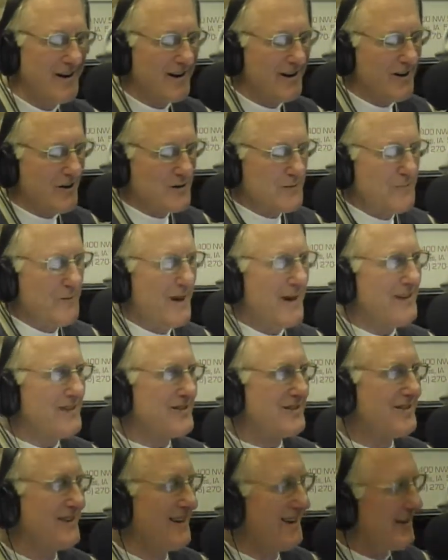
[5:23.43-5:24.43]
Coach
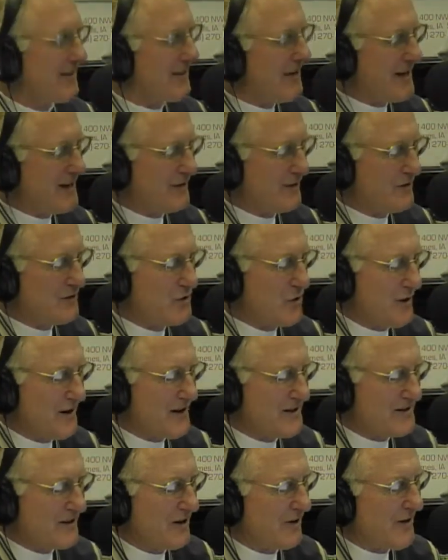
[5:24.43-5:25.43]
Betz, thanks for joining
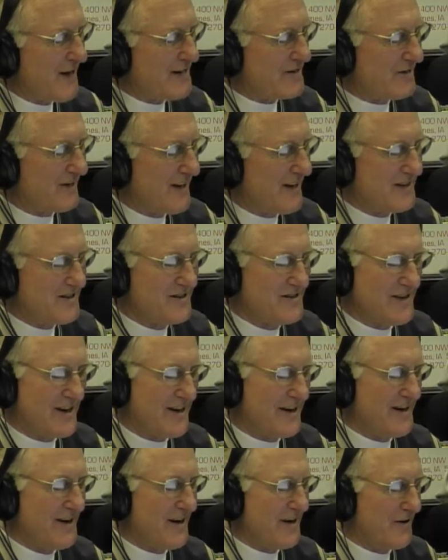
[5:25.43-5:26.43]
us. Congratulations on
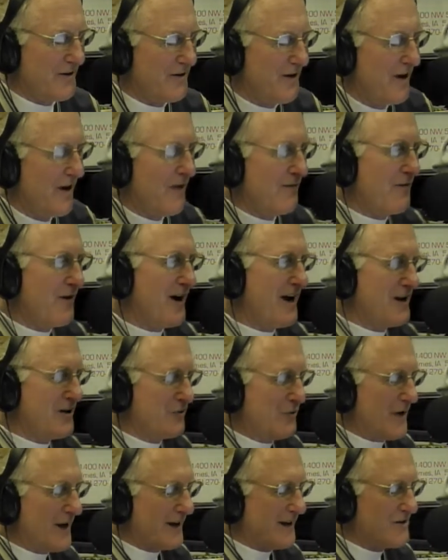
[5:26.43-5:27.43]
another fine
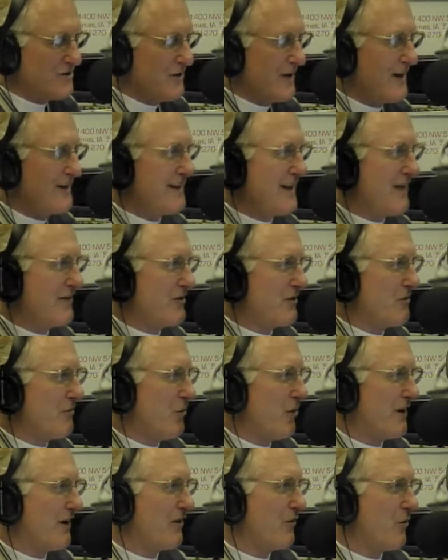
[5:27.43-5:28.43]
trek as you head down to Des
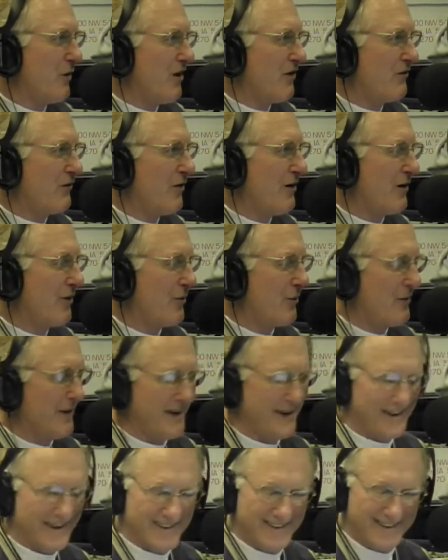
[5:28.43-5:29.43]
Moines in the Wells Fargo
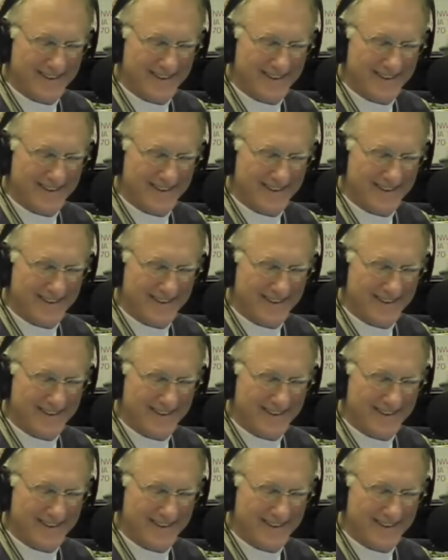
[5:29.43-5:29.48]
Arena.